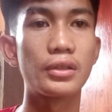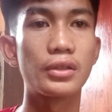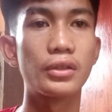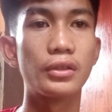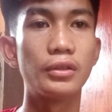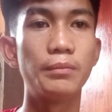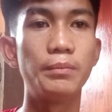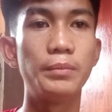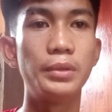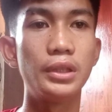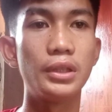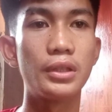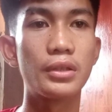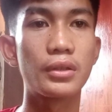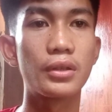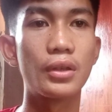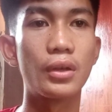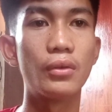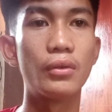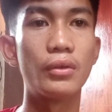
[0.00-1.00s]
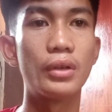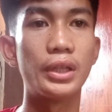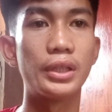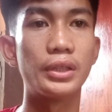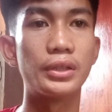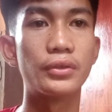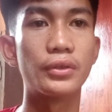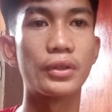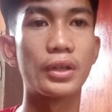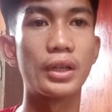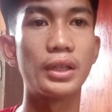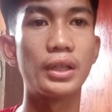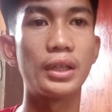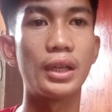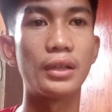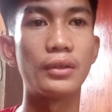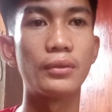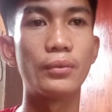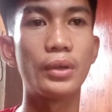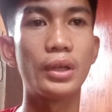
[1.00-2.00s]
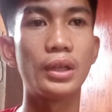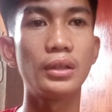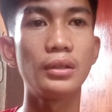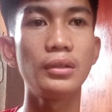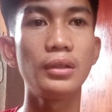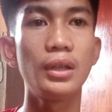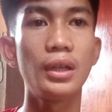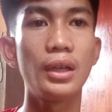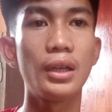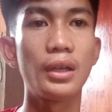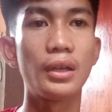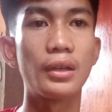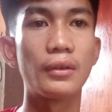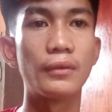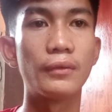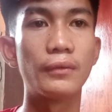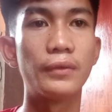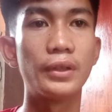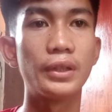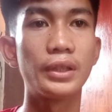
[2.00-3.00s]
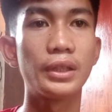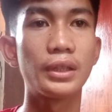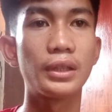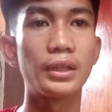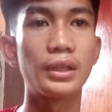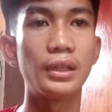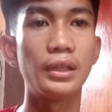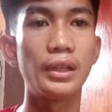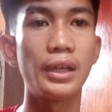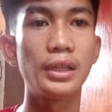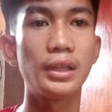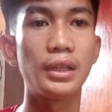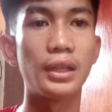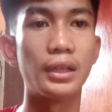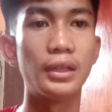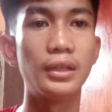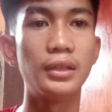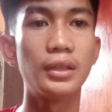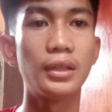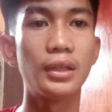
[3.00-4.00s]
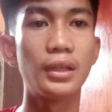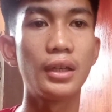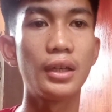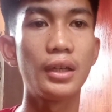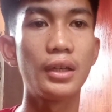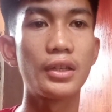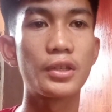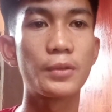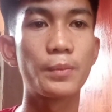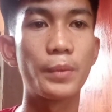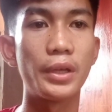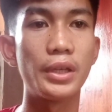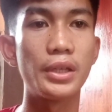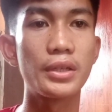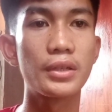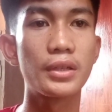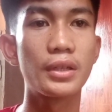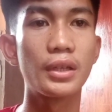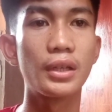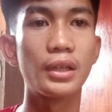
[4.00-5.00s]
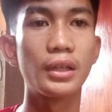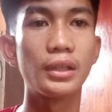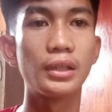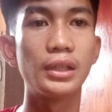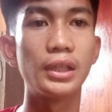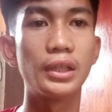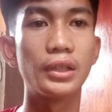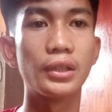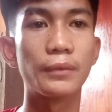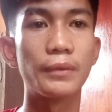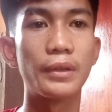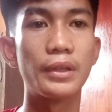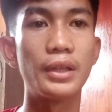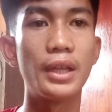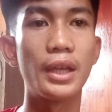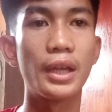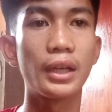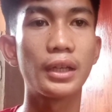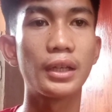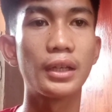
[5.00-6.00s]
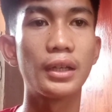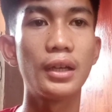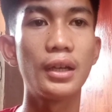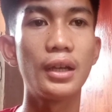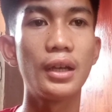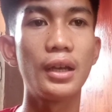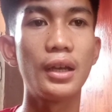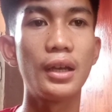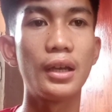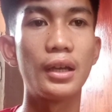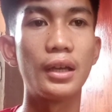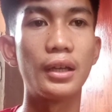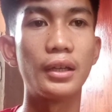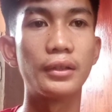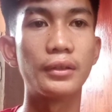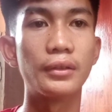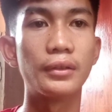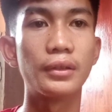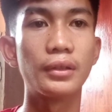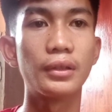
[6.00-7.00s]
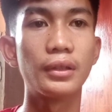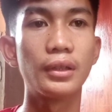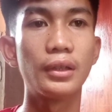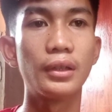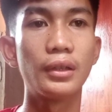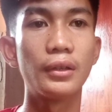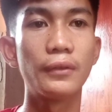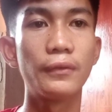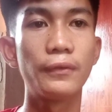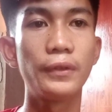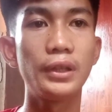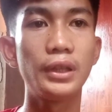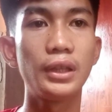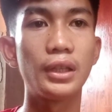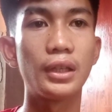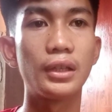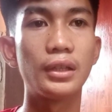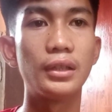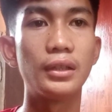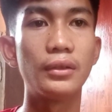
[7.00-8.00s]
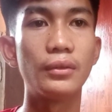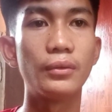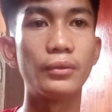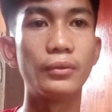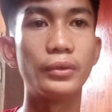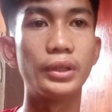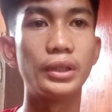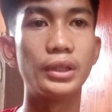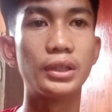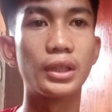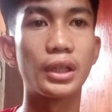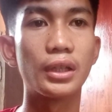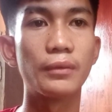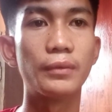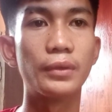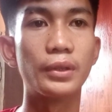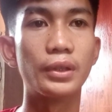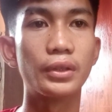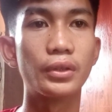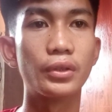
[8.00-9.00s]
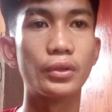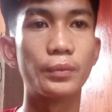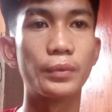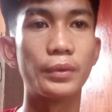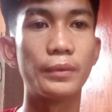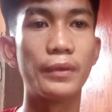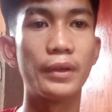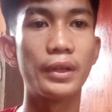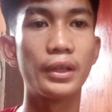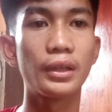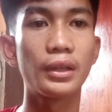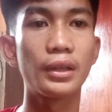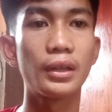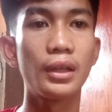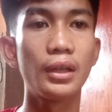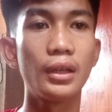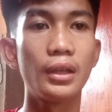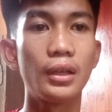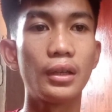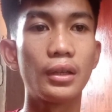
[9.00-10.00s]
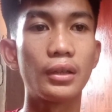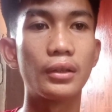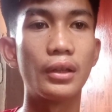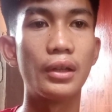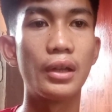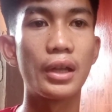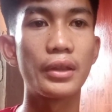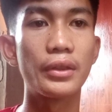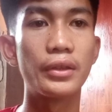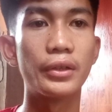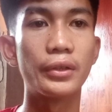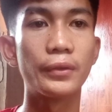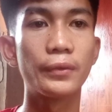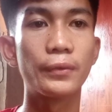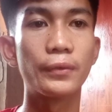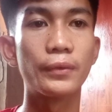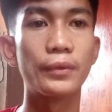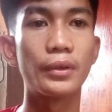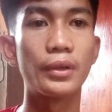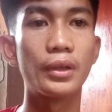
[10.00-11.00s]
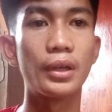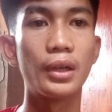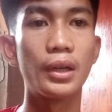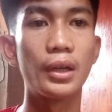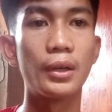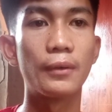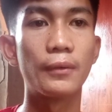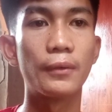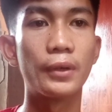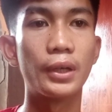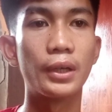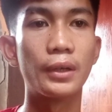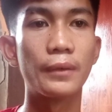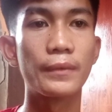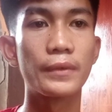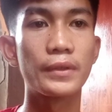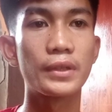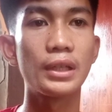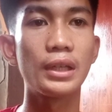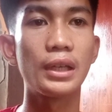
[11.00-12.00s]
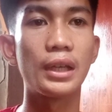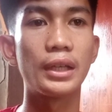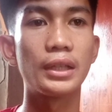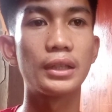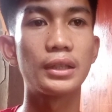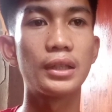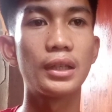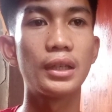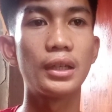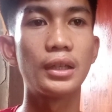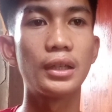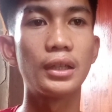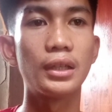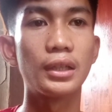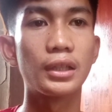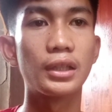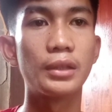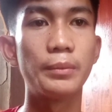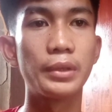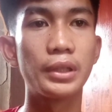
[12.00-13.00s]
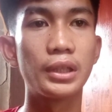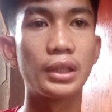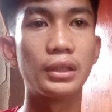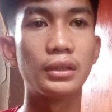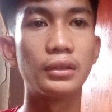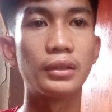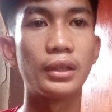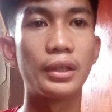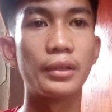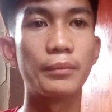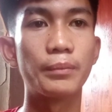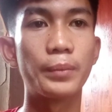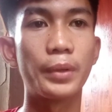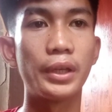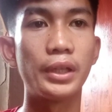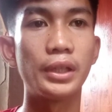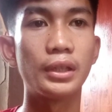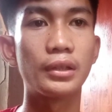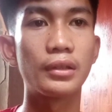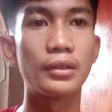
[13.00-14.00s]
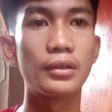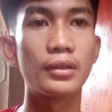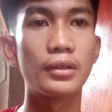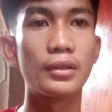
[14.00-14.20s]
should be stow and dry and well ventilated space clear of the deck and fitted with cover to prevent the ladder from sunlight, chemical and paint